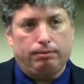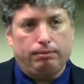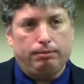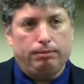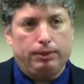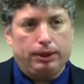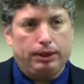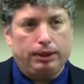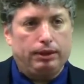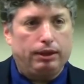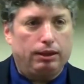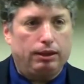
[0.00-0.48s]

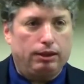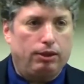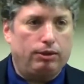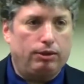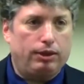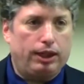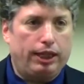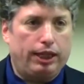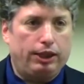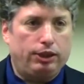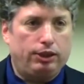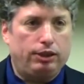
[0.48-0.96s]
But the
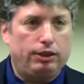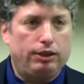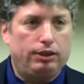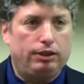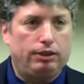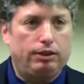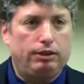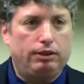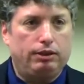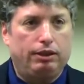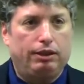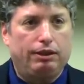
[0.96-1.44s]
location
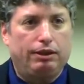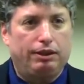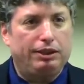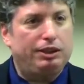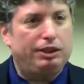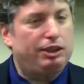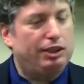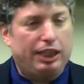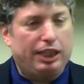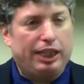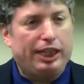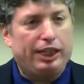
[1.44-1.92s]
is,
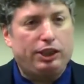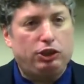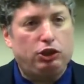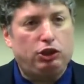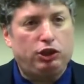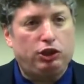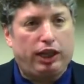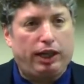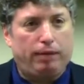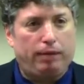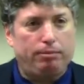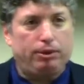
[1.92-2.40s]
it's the last
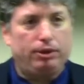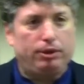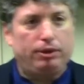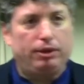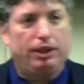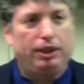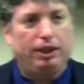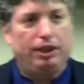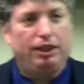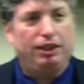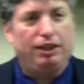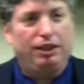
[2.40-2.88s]
chapter